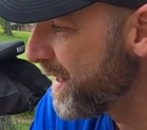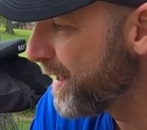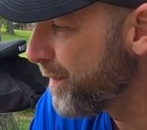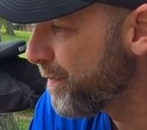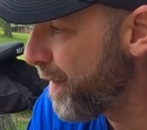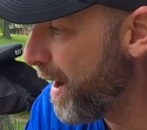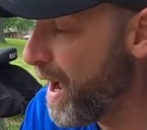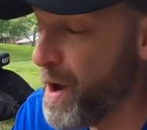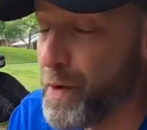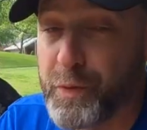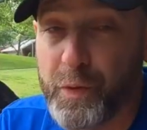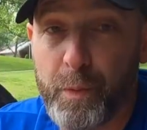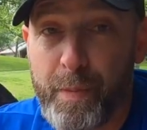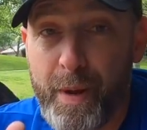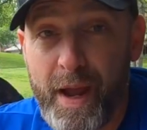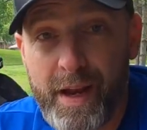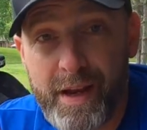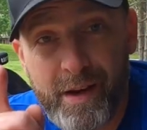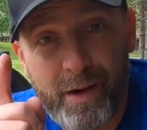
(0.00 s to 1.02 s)
I also
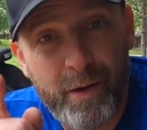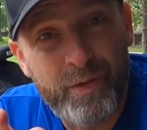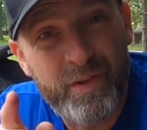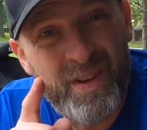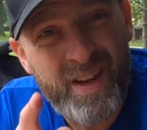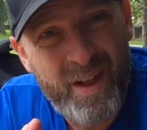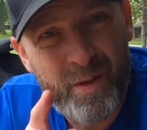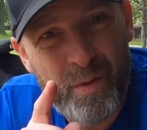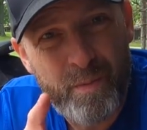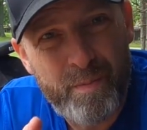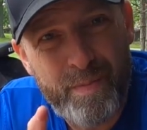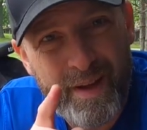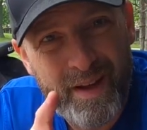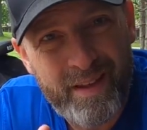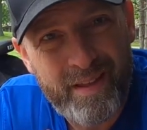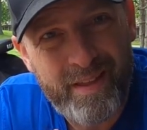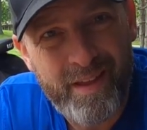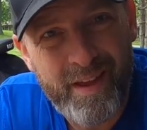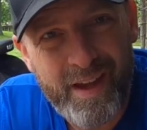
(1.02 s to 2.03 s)
paid. Here's another
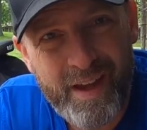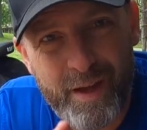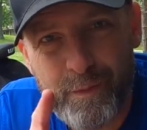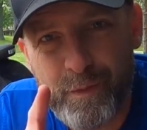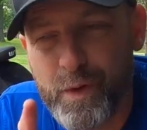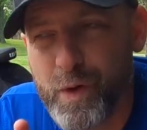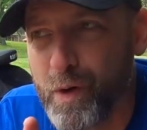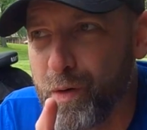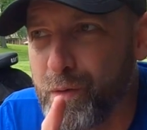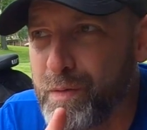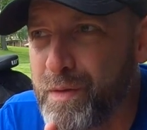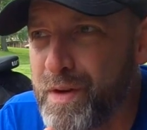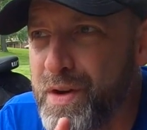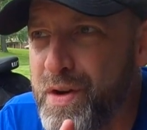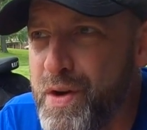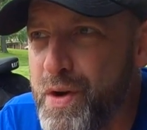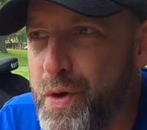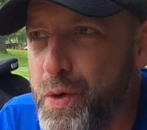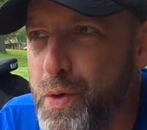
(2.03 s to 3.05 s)
big thing. If you're
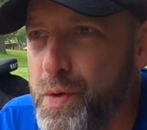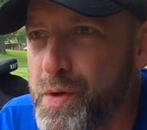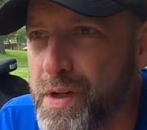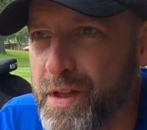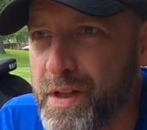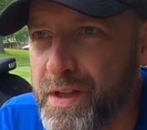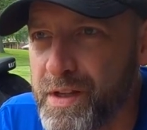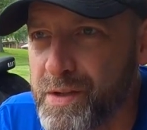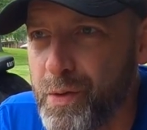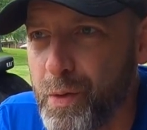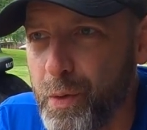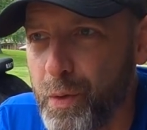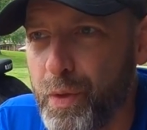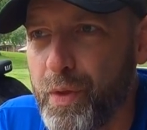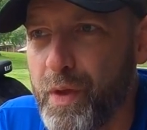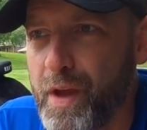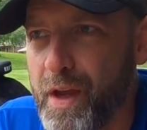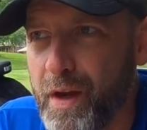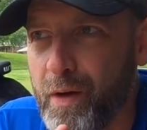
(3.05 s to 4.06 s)
new to this whole
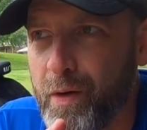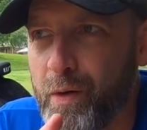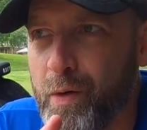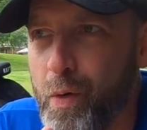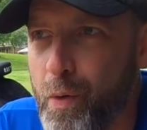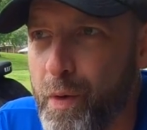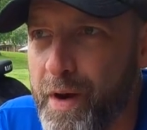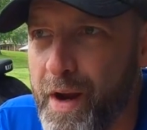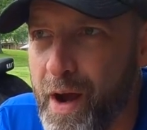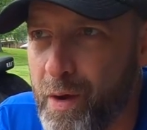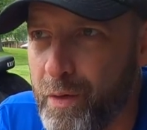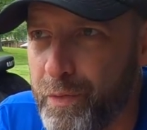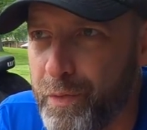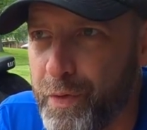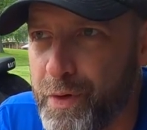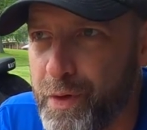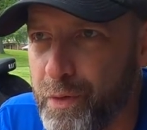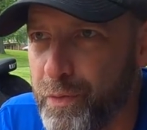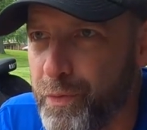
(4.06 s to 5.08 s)
thing, or going out
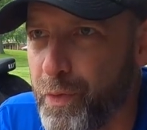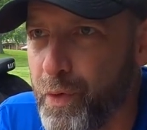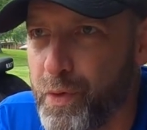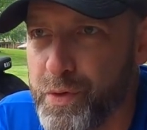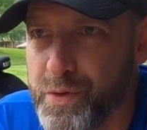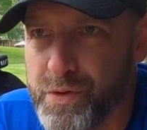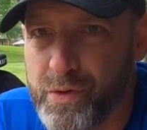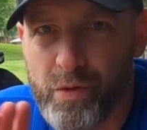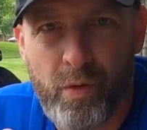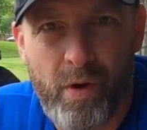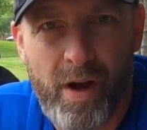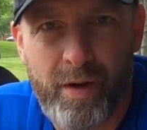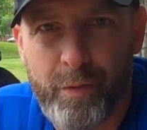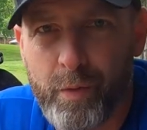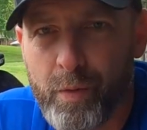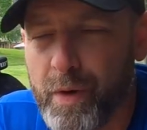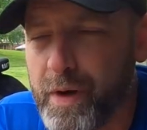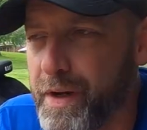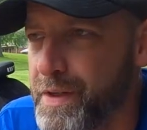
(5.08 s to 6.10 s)
for your first
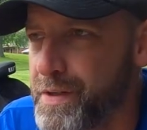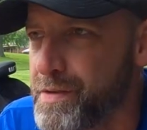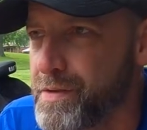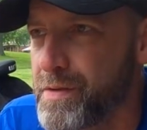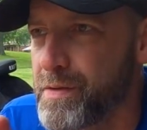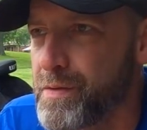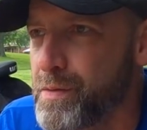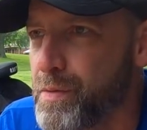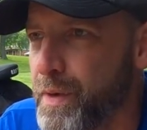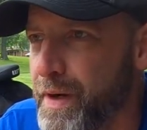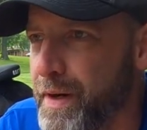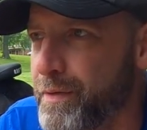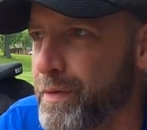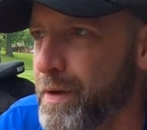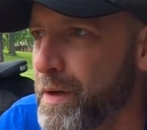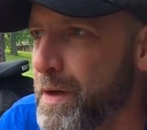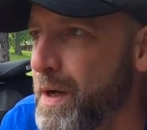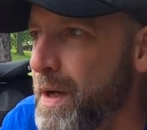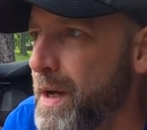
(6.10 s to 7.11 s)
gravel race or
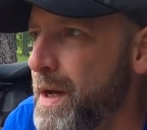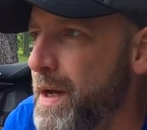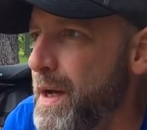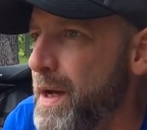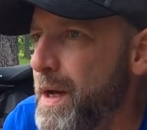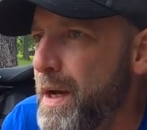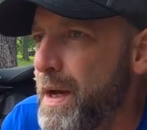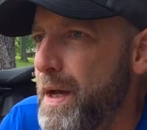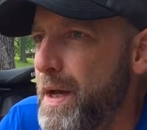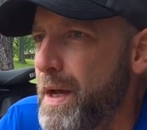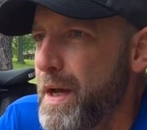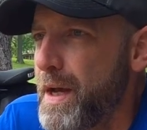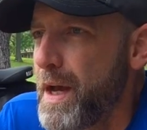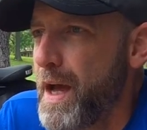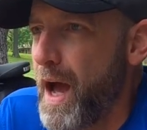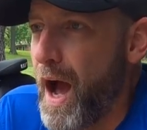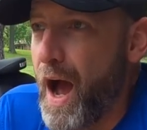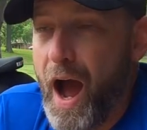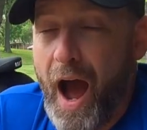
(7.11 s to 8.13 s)
whatever,
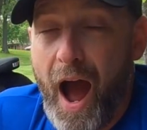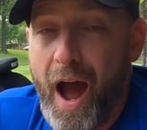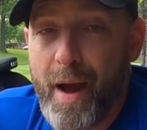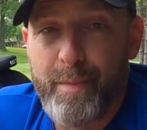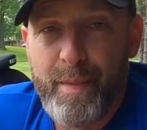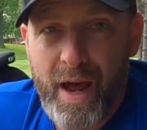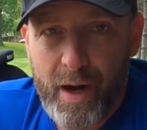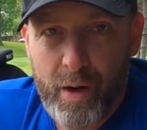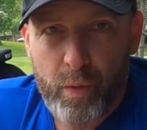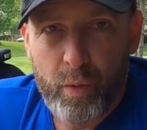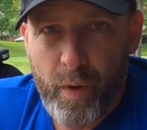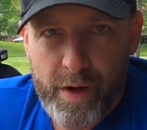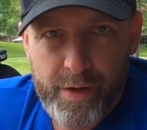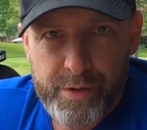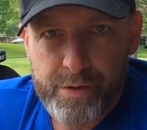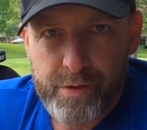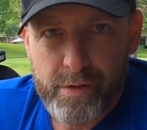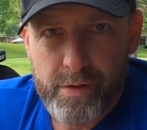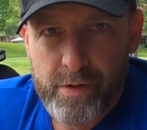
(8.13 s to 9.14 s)
I'm not a
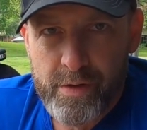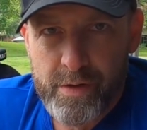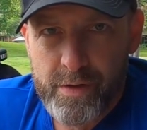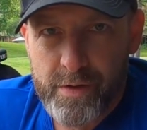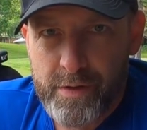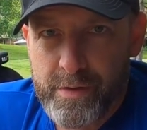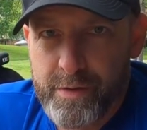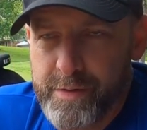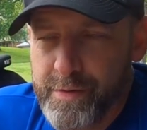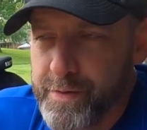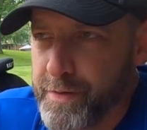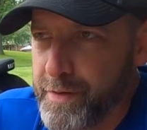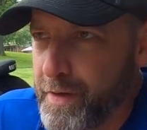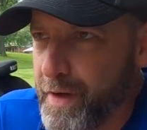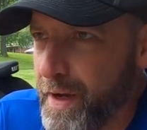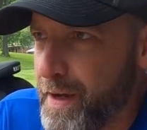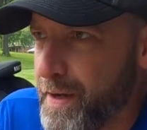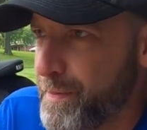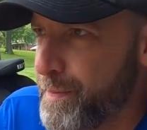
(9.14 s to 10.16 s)
racer,
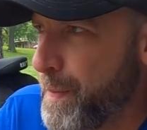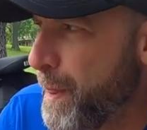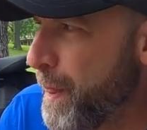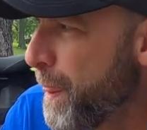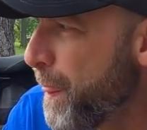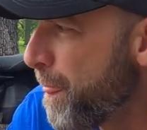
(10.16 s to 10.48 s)
okay?